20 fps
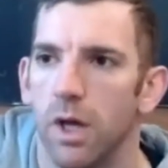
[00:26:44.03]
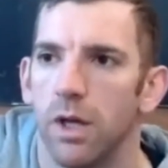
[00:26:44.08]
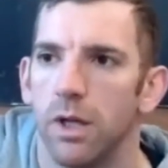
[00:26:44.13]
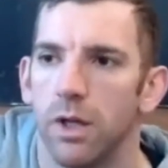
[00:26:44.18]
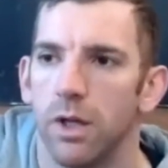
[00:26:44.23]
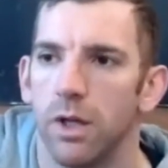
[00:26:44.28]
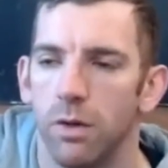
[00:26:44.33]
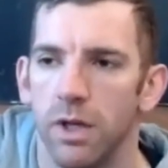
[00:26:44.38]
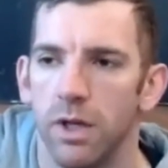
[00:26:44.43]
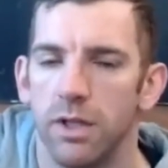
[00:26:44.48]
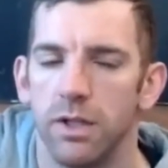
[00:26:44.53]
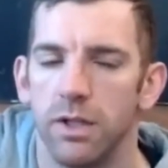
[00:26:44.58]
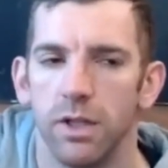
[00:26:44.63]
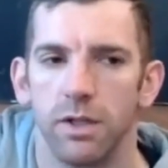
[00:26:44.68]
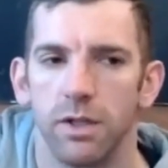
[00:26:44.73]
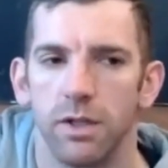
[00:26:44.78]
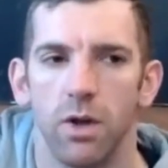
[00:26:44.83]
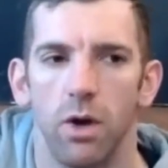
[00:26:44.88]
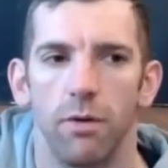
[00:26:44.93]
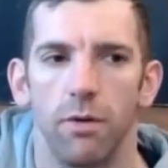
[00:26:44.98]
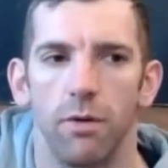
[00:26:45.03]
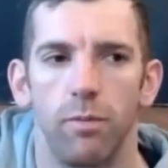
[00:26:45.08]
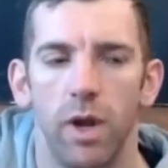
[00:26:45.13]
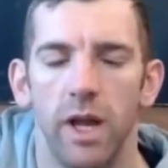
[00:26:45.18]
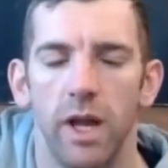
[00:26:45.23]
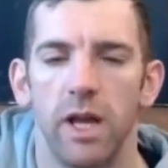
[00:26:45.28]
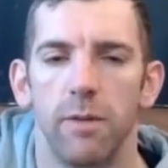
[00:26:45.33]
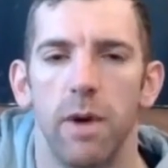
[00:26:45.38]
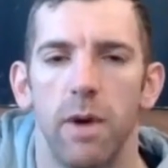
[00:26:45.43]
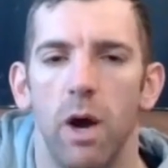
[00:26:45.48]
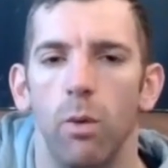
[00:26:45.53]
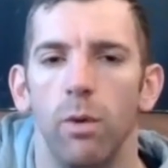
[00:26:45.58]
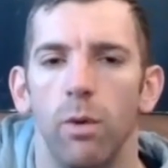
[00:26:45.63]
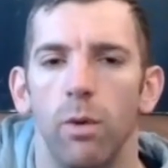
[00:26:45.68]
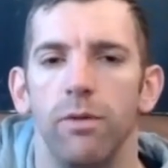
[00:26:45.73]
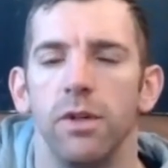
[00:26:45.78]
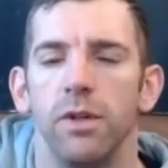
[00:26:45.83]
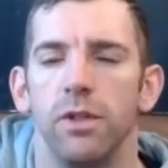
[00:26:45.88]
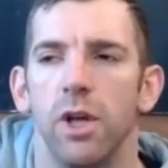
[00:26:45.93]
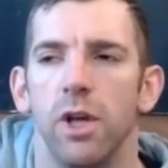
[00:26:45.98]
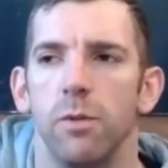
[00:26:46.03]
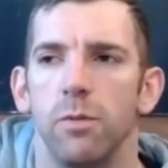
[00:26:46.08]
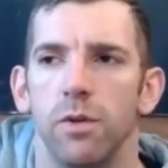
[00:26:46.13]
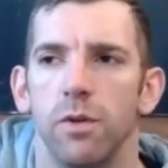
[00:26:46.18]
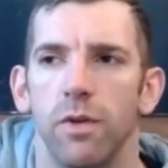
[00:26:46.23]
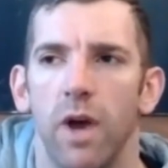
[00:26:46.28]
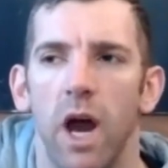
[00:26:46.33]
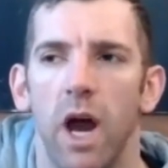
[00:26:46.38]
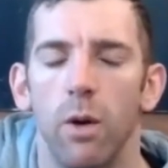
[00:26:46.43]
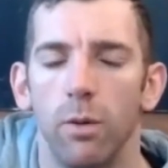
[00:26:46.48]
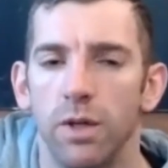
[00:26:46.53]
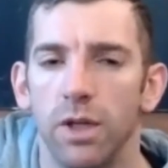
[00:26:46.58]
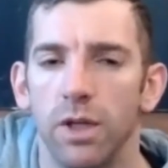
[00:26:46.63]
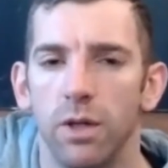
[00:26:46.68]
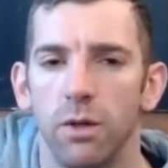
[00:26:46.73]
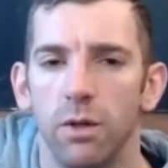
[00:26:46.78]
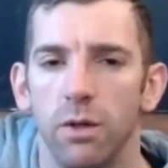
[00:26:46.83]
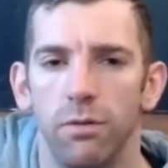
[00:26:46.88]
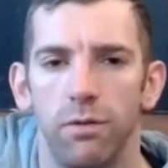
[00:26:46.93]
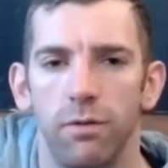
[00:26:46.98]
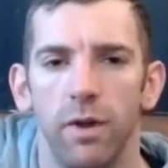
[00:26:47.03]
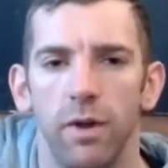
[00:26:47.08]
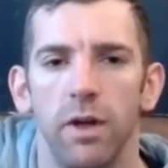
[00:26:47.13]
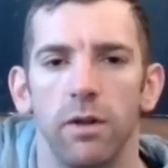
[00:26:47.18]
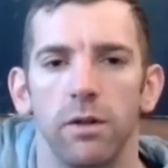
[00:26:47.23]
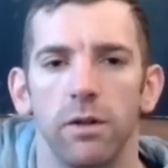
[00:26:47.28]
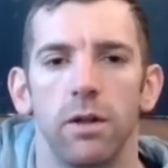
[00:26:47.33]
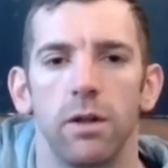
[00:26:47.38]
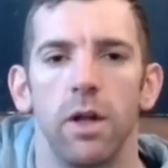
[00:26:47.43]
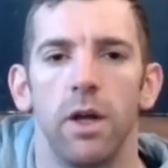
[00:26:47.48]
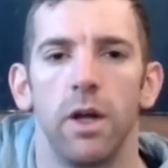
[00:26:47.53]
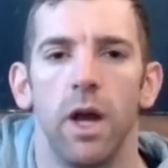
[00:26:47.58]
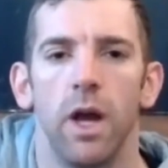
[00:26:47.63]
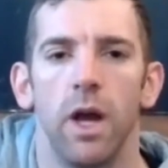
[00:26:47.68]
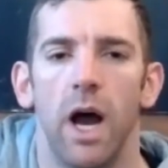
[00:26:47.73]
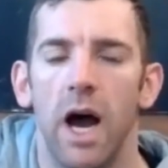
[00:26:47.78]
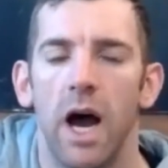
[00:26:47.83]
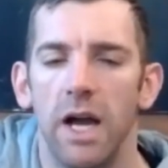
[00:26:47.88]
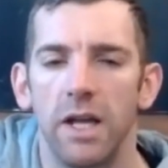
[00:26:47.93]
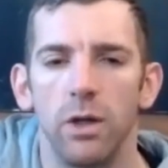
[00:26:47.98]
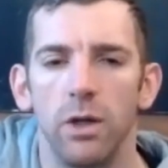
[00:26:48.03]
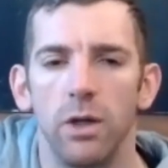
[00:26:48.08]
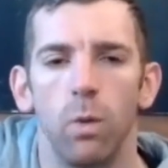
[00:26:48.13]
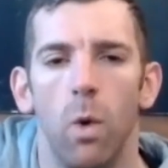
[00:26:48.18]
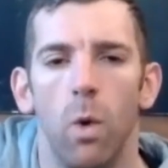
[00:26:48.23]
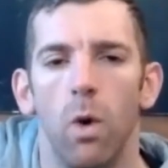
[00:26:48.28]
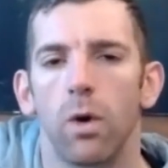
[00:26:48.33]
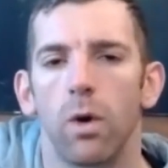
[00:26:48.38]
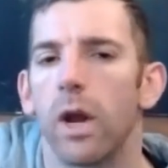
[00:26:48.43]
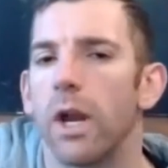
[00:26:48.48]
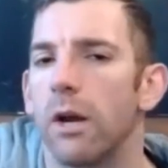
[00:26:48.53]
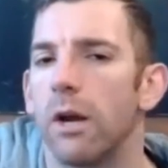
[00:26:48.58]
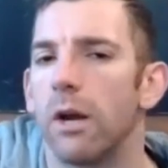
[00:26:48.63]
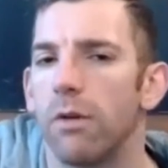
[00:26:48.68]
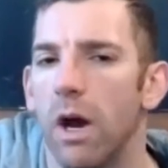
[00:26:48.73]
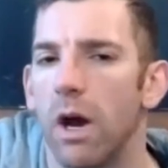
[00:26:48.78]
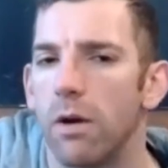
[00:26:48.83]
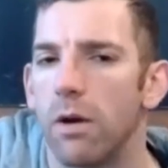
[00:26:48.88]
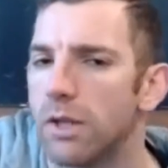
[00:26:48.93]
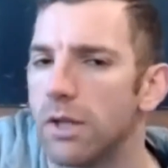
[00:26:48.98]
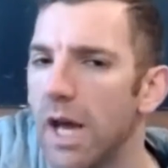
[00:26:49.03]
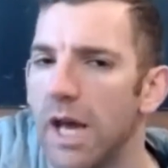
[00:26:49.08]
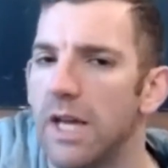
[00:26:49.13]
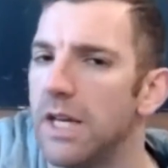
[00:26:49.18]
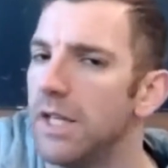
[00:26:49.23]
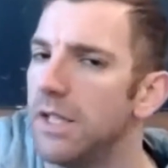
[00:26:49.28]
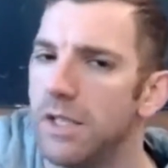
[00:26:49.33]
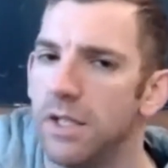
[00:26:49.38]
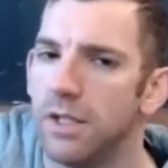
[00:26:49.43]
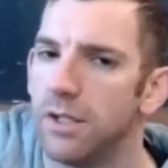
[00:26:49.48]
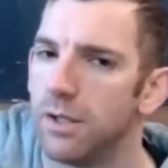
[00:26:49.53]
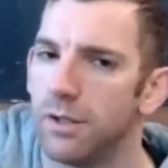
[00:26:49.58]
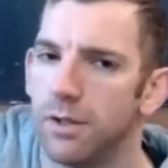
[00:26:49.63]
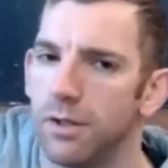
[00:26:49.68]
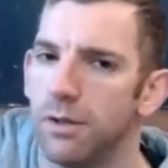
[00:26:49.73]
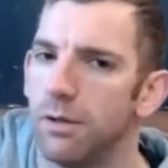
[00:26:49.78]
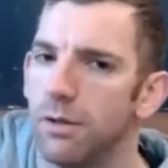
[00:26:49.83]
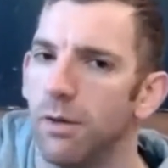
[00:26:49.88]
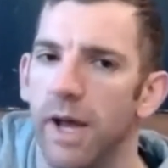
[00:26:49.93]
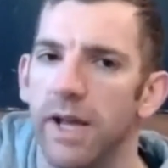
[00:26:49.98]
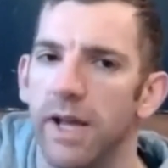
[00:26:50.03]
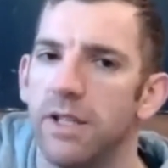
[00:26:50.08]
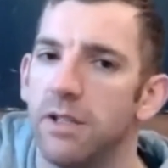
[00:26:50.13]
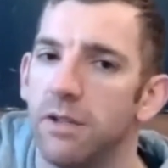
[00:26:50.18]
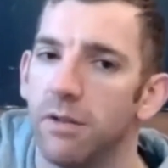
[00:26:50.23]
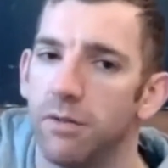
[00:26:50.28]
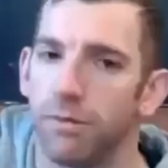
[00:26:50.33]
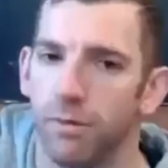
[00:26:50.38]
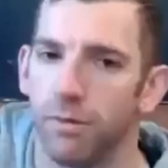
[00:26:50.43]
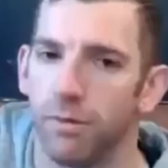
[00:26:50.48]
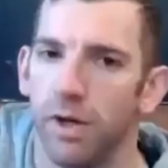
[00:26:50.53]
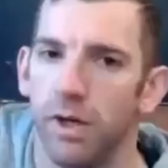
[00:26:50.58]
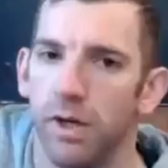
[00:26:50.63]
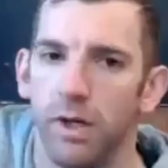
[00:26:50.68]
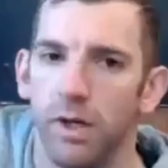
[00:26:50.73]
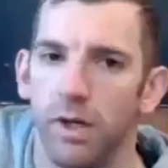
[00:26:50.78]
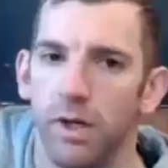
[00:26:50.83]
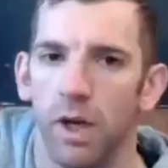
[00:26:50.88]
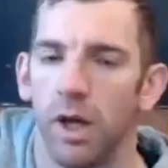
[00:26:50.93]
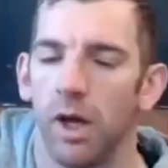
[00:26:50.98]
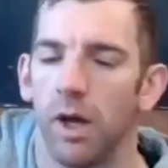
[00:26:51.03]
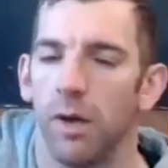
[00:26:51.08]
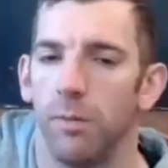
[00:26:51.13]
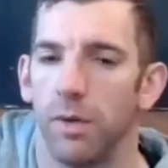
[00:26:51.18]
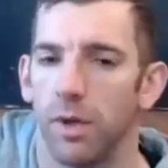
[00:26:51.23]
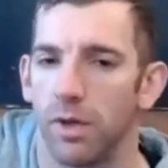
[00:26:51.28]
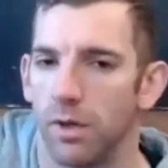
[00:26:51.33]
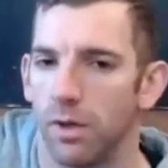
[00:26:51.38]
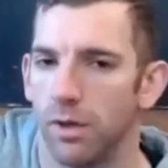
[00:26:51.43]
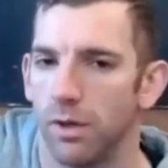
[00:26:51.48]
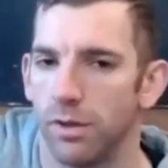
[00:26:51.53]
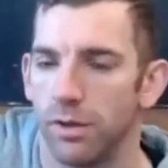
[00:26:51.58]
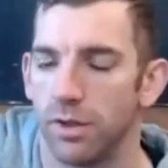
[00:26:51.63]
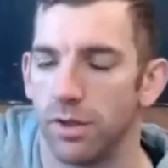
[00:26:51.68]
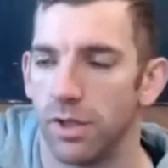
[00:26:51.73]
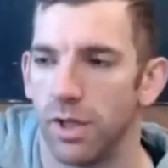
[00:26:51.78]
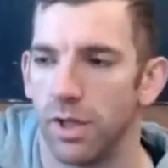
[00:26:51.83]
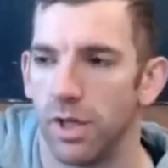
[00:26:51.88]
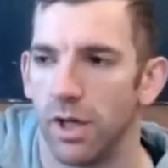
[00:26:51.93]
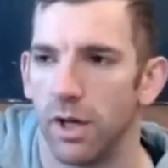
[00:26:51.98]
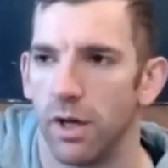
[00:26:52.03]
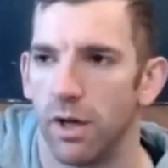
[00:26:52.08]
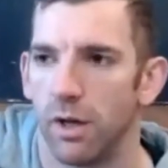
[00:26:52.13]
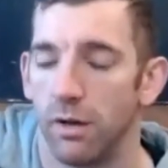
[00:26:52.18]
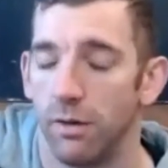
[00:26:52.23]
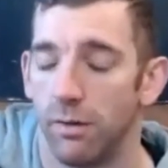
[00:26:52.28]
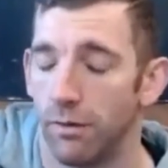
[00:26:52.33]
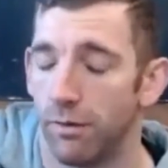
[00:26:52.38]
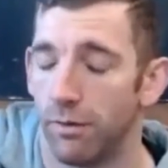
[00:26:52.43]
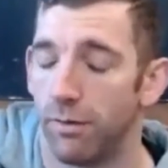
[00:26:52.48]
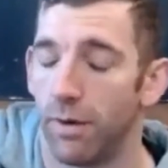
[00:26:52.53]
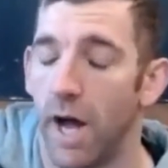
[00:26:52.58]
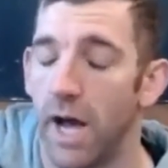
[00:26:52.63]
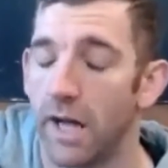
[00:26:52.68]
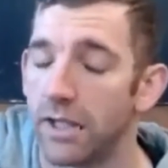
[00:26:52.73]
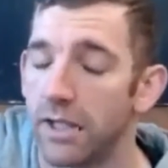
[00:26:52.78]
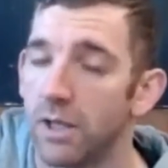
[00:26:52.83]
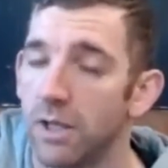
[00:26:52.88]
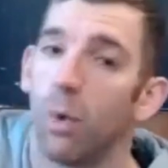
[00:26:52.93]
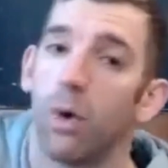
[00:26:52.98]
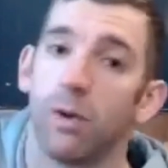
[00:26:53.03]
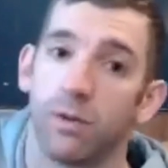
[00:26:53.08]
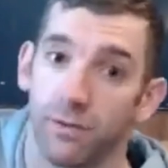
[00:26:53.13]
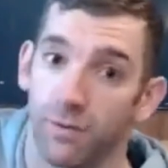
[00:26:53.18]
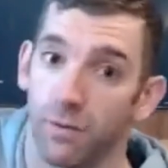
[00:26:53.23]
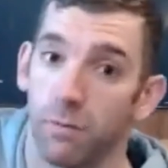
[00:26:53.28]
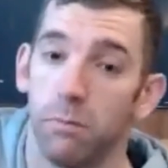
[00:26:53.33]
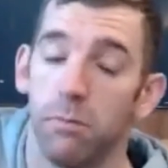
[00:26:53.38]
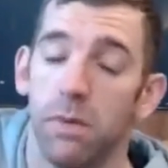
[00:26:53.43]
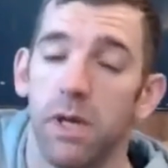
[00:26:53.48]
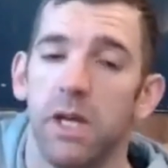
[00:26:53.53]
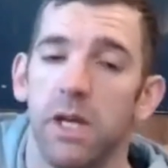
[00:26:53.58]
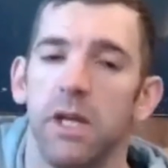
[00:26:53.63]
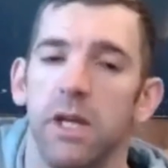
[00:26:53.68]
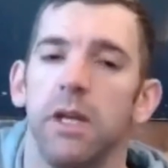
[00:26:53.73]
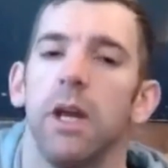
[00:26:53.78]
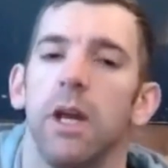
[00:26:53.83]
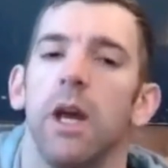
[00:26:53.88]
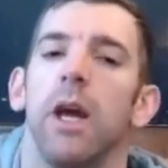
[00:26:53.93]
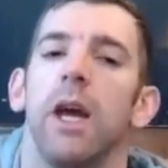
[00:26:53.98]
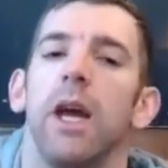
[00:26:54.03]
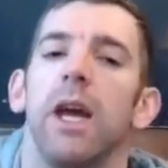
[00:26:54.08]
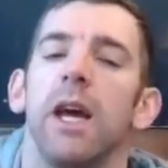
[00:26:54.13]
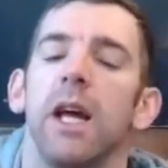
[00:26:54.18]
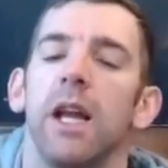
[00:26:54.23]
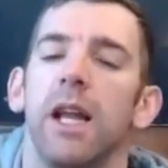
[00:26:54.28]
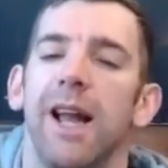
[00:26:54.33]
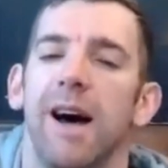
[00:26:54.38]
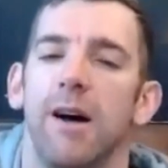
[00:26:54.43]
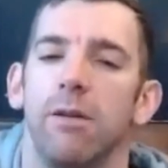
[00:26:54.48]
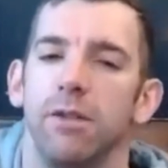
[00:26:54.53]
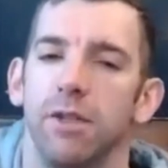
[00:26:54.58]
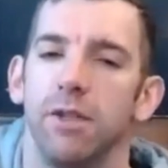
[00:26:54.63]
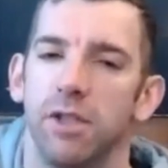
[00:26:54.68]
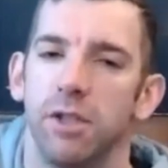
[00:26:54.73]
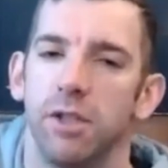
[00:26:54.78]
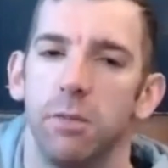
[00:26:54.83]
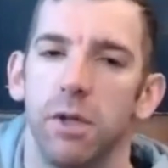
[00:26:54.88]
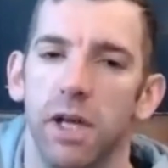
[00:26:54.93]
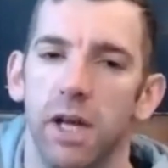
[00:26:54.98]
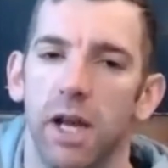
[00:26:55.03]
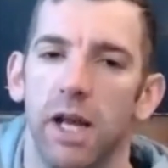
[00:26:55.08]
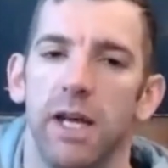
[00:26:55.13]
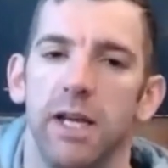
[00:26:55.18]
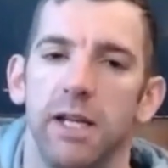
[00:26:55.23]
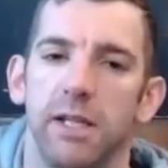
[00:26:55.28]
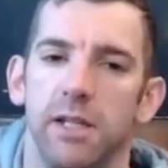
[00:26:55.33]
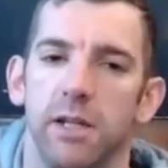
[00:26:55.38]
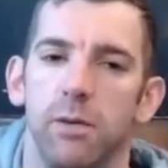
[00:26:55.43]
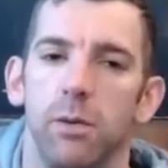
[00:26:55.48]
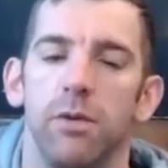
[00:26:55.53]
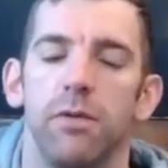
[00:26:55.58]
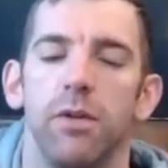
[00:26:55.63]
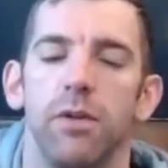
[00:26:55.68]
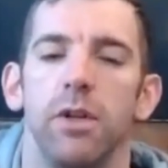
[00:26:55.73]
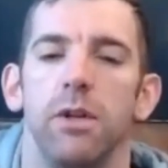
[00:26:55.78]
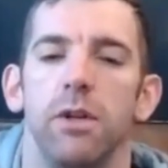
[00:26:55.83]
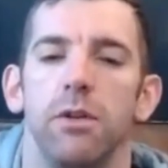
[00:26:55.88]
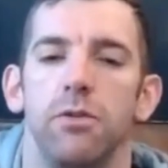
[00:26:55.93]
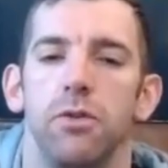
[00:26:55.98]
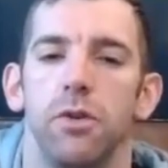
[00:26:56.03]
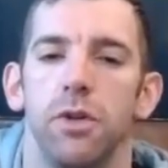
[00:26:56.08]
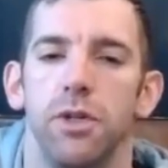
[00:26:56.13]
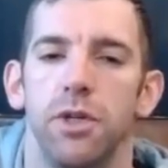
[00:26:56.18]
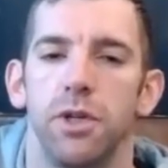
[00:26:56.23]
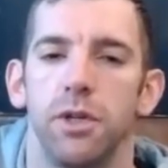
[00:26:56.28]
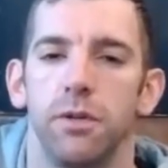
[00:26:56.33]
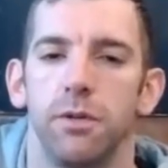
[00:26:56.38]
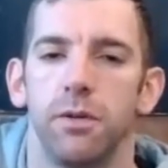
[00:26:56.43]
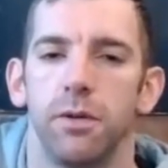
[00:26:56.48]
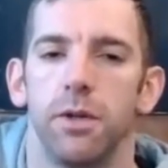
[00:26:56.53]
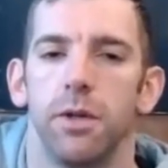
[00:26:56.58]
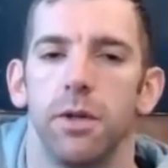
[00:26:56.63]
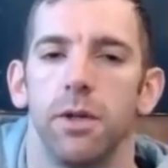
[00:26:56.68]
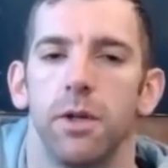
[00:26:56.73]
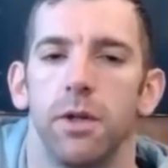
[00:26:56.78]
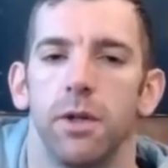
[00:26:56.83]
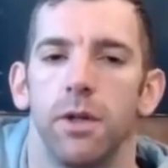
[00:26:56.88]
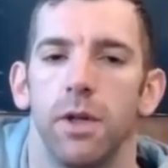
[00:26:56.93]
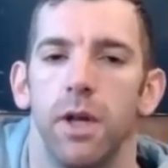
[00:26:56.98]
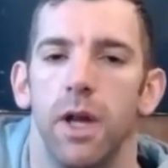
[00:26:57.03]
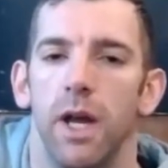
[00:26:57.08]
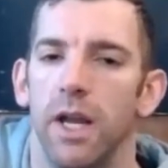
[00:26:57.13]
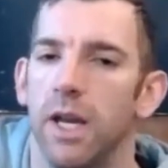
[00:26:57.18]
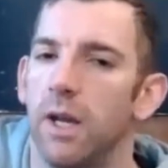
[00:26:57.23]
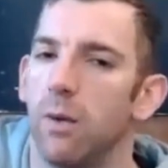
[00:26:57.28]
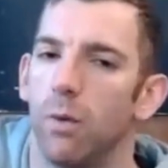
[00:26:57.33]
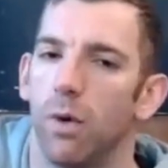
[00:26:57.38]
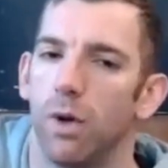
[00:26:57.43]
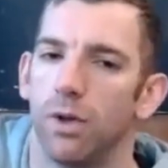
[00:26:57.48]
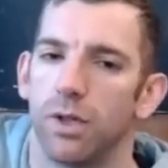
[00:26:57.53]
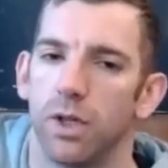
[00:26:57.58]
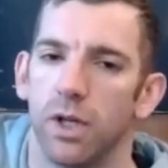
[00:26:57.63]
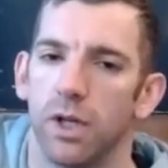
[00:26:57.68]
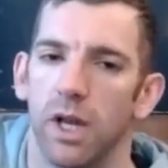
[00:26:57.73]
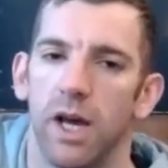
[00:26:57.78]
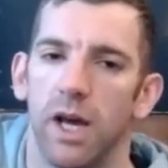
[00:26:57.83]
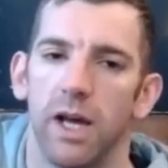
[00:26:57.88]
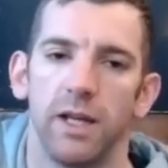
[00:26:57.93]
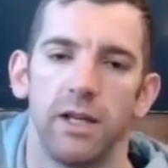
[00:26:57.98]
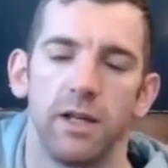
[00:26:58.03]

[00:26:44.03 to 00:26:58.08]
you need to sort of play about with in terms of how do you feel? Are you walking around 82, 83? Because as it was for me, it allowed you to be lazy with your nutrition. And it wasn't like